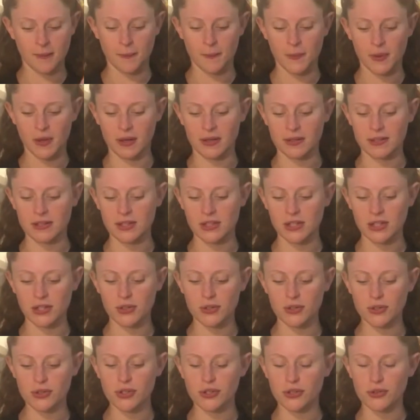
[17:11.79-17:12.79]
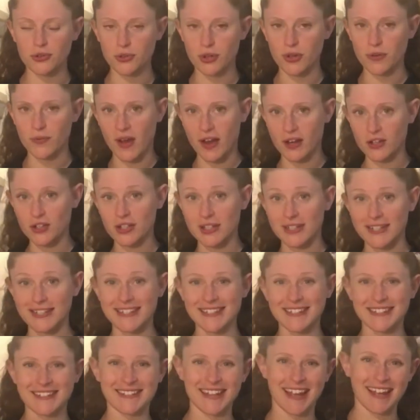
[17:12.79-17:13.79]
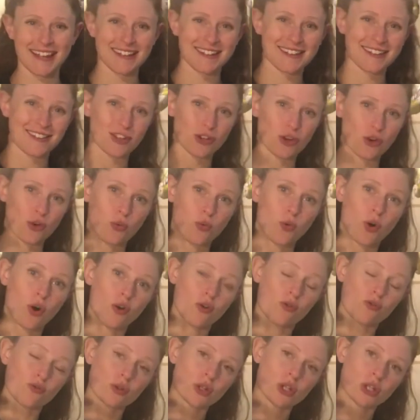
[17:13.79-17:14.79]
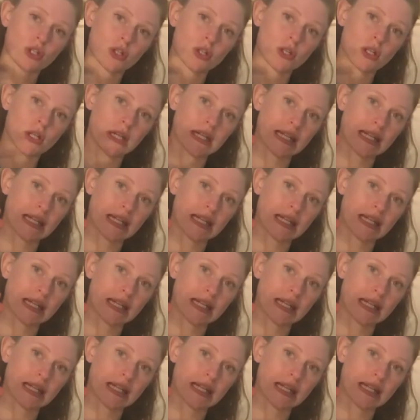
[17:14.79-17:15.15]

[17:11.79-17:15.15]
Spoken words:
but until you have actually sent the quote